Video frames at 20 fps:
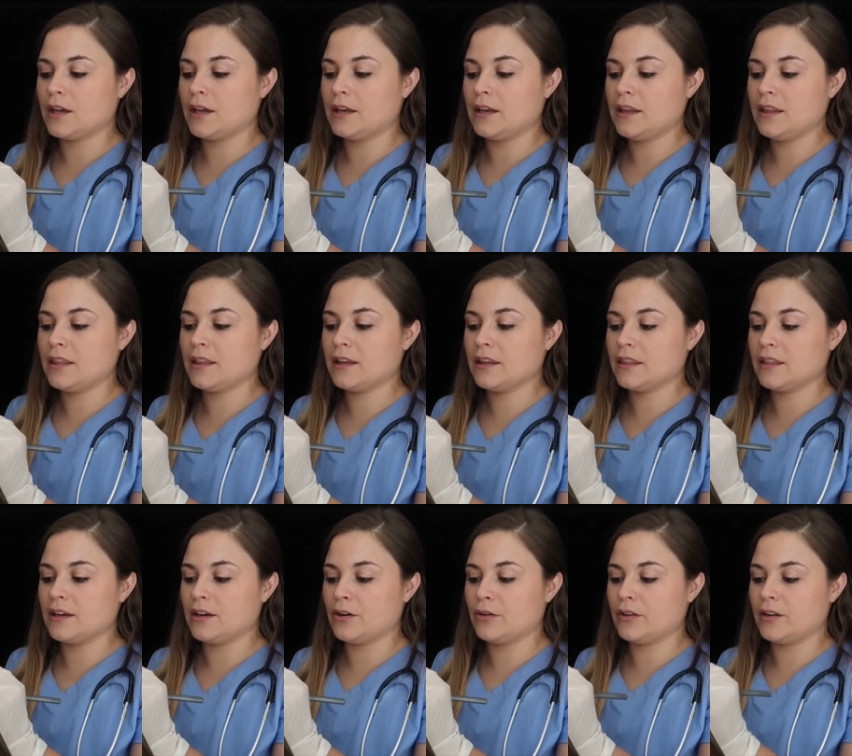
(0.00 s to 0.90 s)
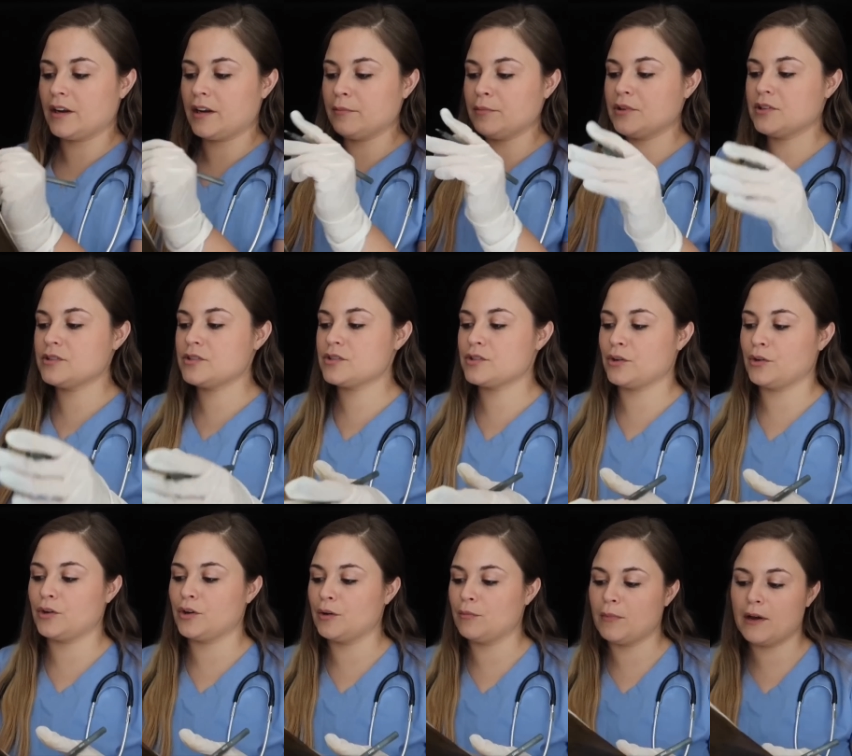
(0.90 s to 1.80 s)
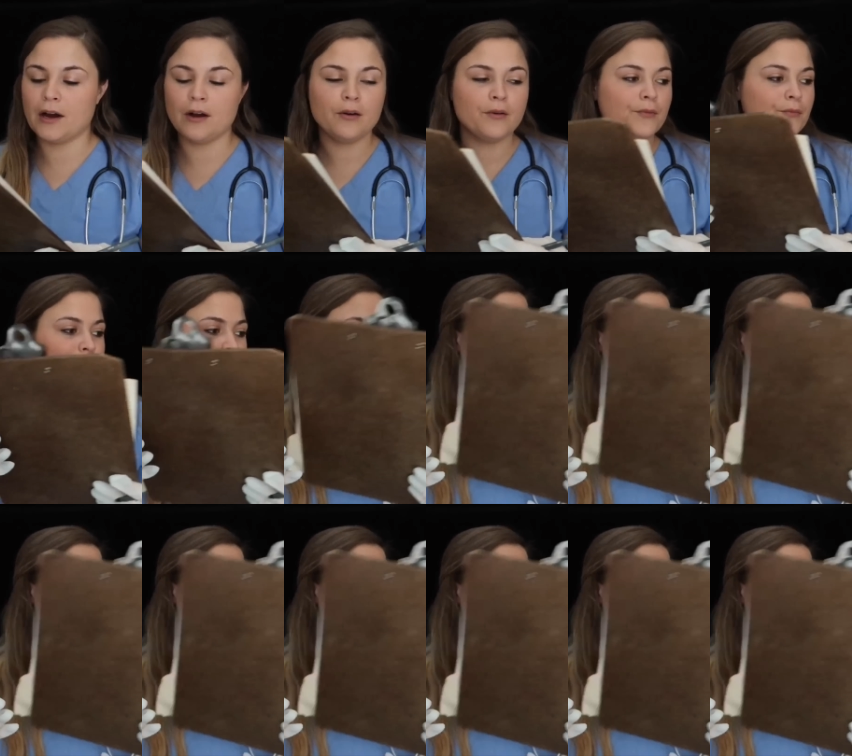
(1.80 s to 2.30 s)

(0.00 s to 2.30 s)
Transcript: anything there that I'm concerned about.